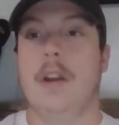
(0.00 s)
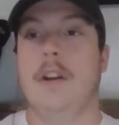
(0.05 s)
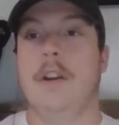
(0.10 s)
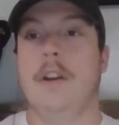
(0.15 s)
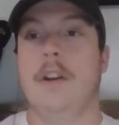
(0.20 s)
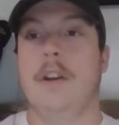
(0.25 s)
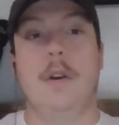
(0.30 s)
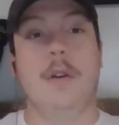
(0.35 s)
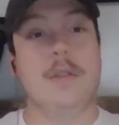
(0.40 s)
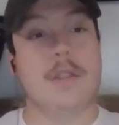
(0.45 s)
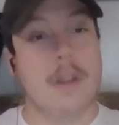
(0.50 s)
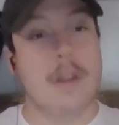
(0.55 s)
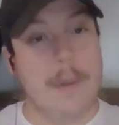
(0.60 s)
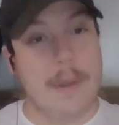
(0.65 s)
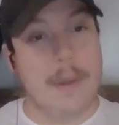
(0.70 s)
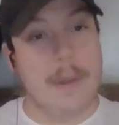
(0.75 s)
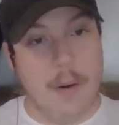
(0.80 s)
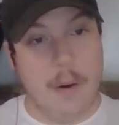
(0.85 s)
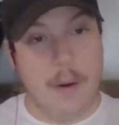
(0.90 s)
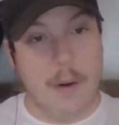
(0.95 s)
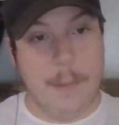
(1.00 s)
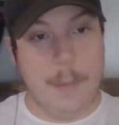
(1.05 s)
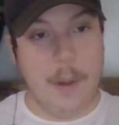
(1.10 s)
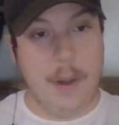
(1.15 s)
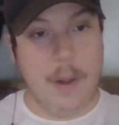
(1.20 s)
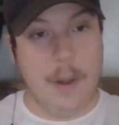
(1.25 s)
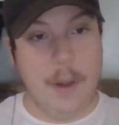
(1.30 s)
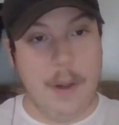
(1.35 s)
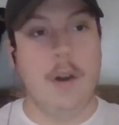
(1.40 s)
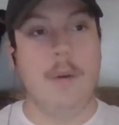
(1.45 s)
Who's going to be throwing the ball,
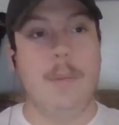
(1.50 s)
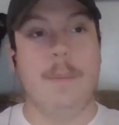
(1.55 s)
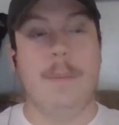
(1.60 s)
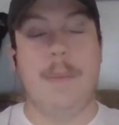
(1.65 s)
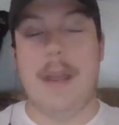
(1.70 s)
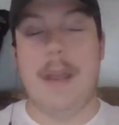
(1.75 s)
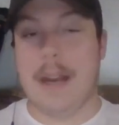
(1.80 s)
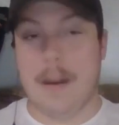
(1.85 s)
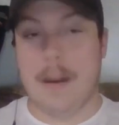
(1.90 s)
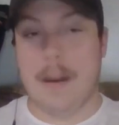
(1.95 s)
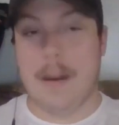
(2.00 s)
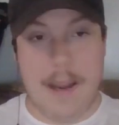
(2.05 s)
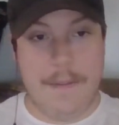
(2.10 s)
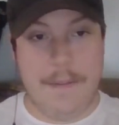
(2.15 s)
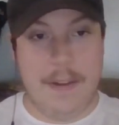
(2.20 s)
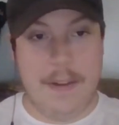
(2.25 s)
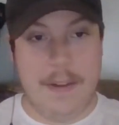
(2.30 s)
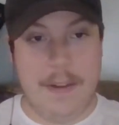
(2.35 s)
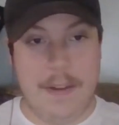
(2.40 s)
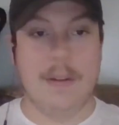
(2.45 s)
though? Baker Mayfield.